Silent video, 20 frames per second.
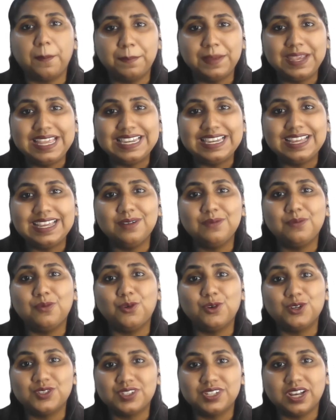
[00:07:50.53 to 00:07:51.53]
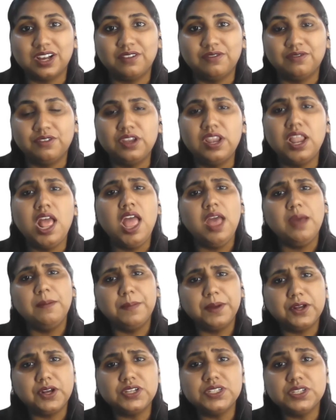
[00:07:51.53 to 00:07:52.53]
appealing, more cheerful,
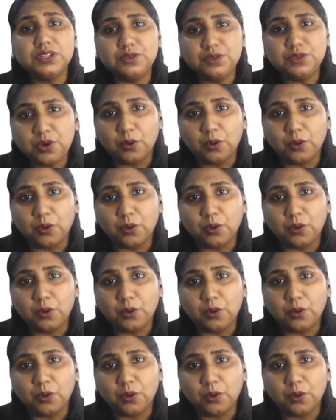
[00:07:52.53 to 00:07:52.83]
because